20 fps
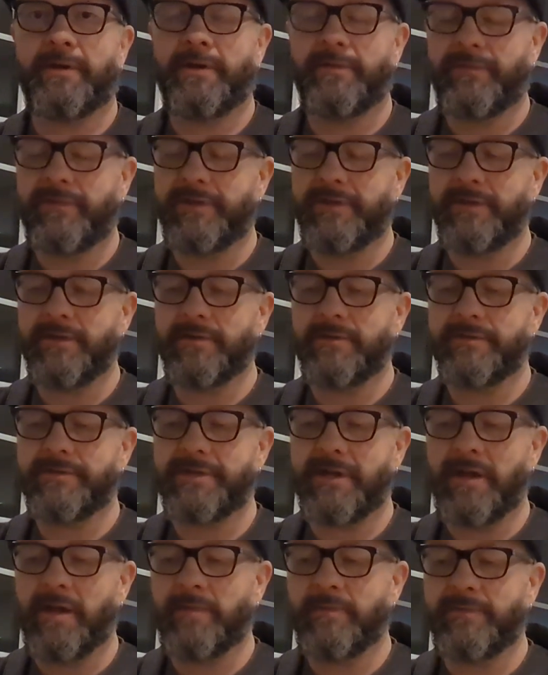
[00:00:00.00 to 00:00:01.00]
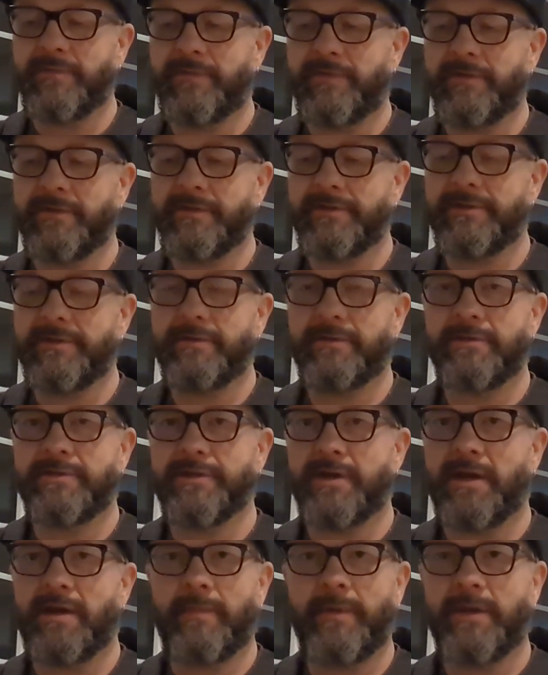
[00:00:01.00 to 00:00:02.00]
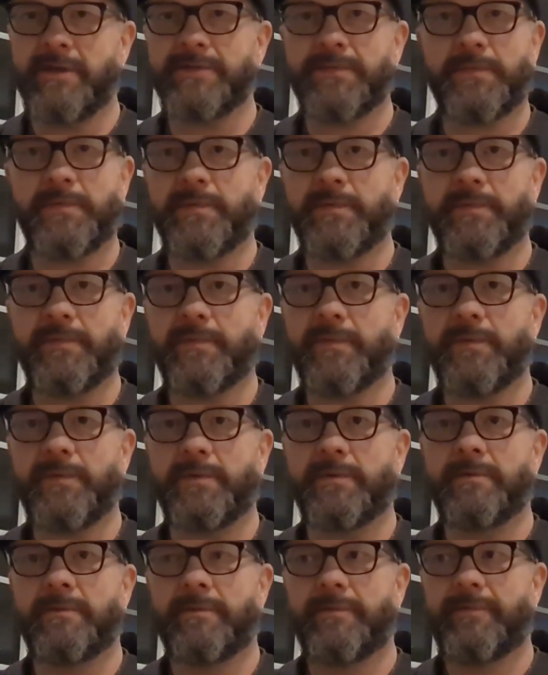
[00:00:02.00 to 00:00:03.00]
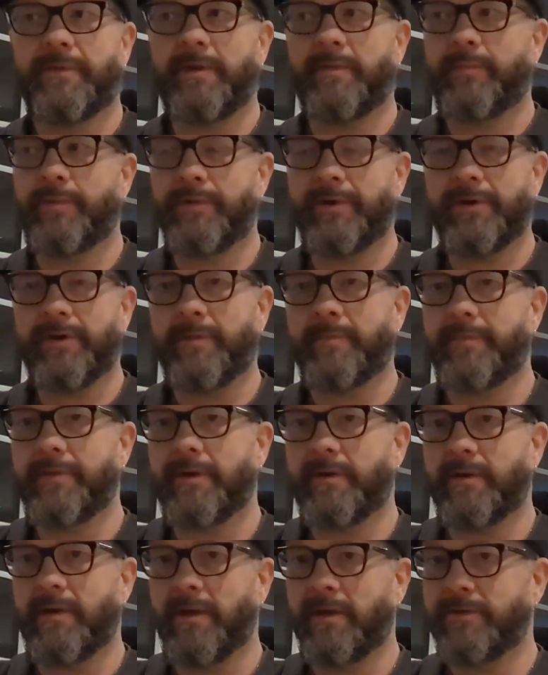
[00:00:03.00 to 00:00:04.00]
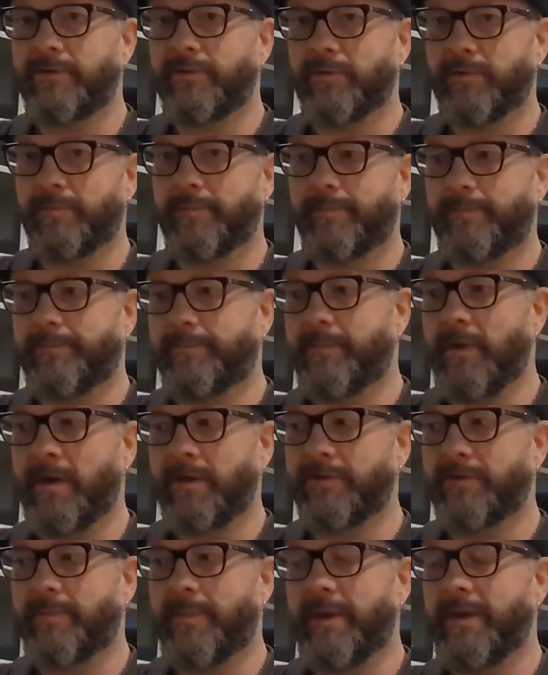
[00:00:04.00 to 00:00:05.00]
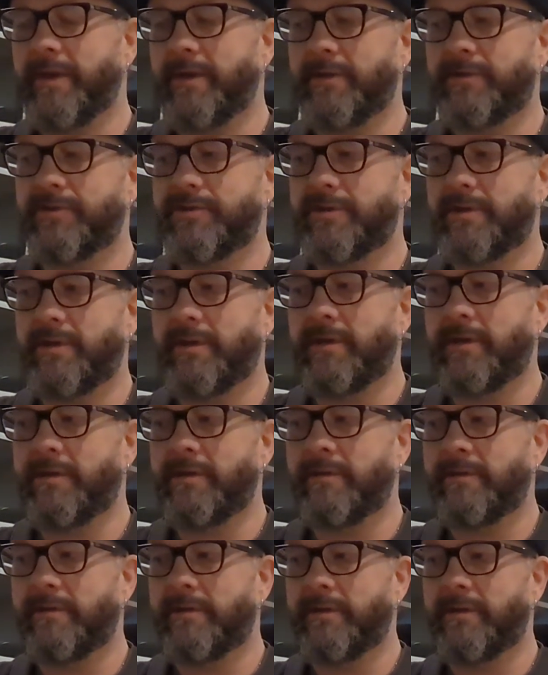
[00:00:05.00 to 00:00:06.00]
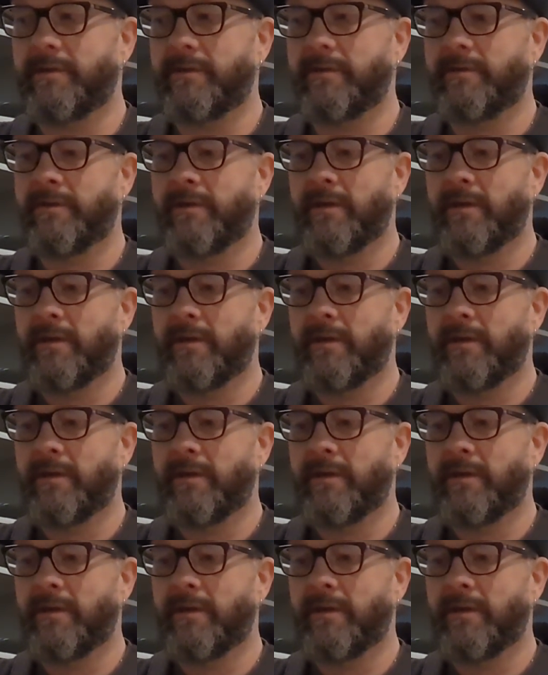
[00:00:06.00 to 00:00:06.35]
And if you did a good job and you feel you did a good job, ask for a referral. They'll put it up there on your on your page and uh,